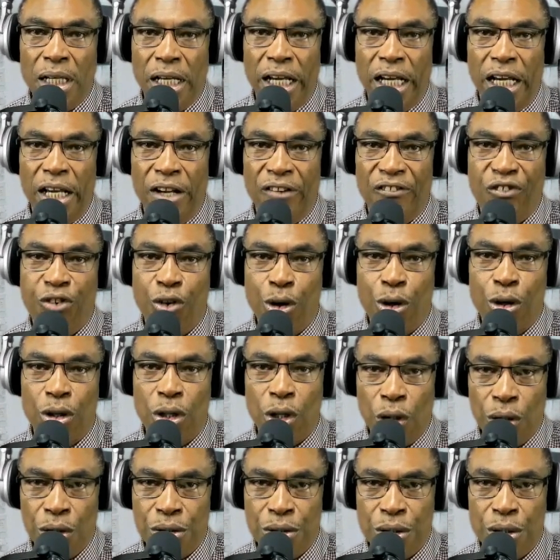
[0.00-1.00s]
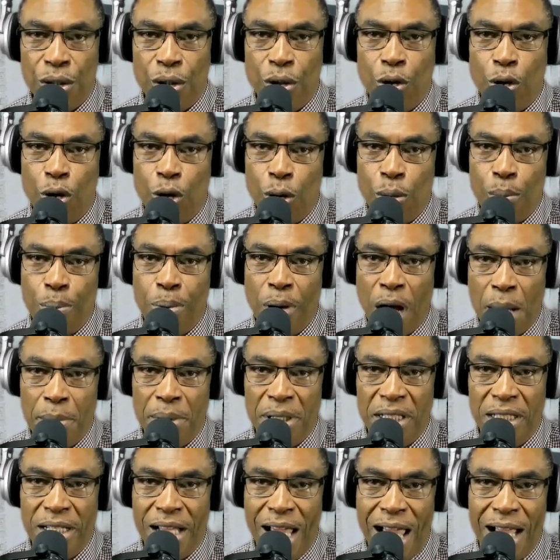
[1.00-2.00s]
in foreclosure or
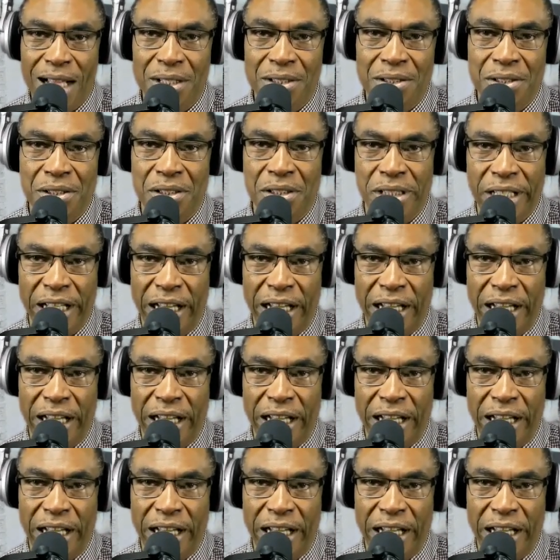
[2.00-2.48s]
property tax